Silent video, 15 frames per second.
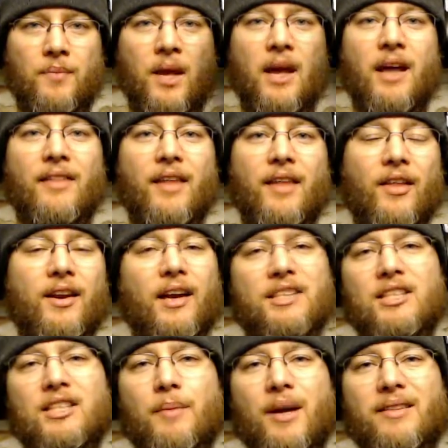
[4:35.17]
Now the nice
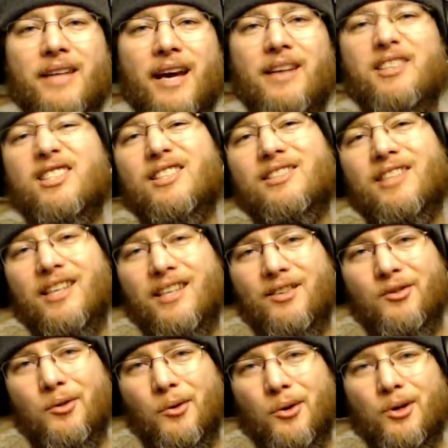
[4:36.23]
thing about that is it's
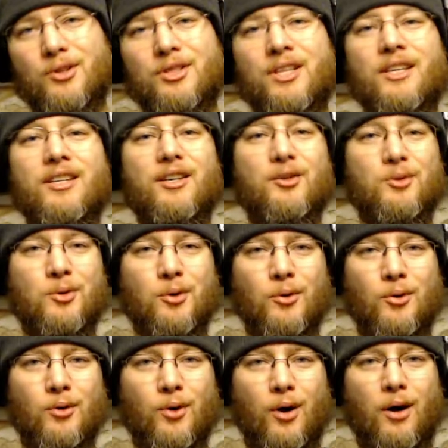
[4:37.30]
indoors, it's
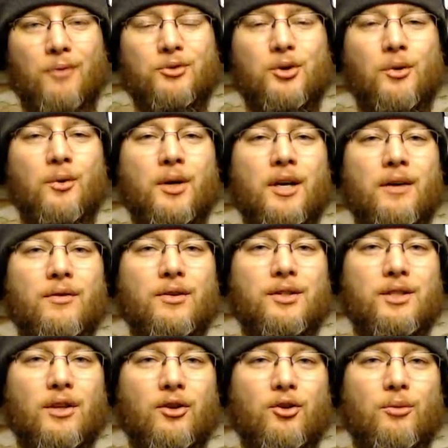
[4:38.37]
cooled off, so it gives us a
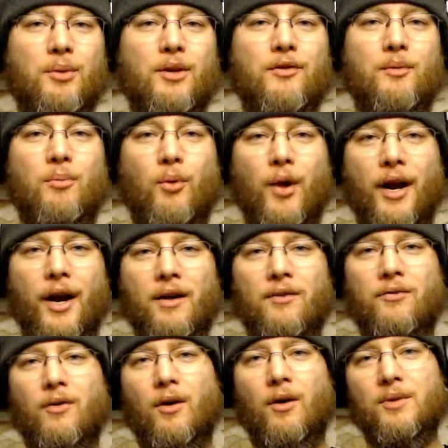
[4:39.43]
little bit of a break
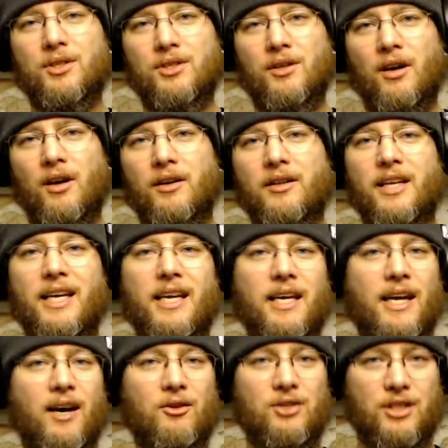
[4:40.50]
from the sun and the heat
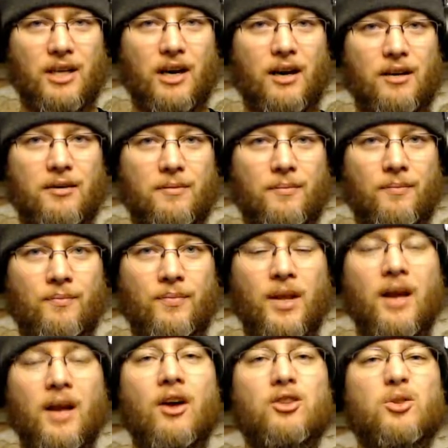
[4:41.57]
outside.
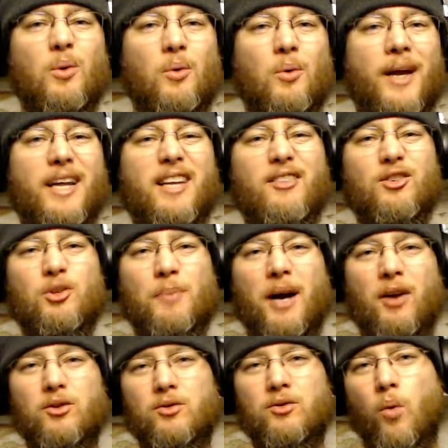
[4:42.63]
So we went in, there's
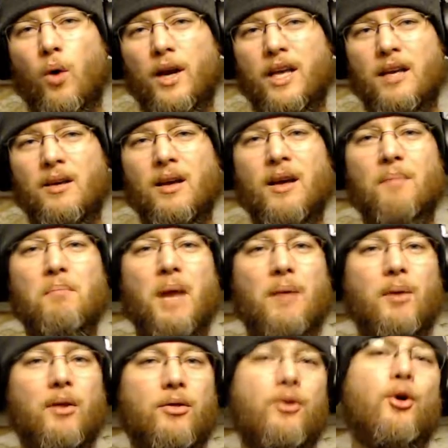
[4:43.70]
about 20, maybe
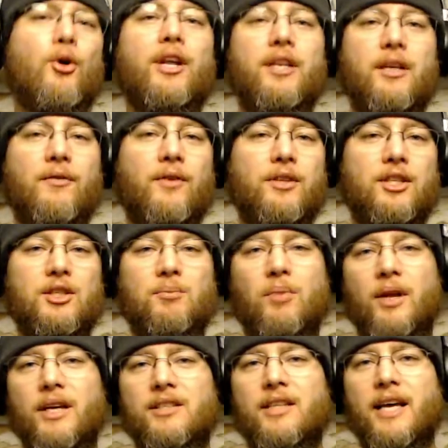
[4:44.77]
30 different
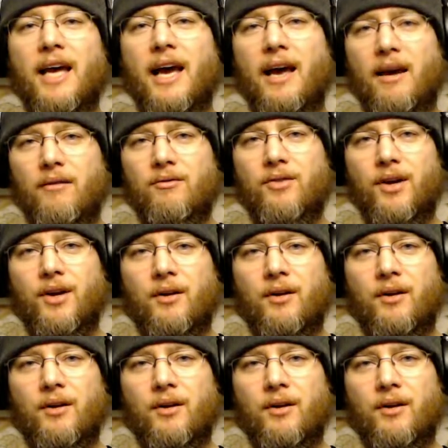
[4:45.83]
displays they have there.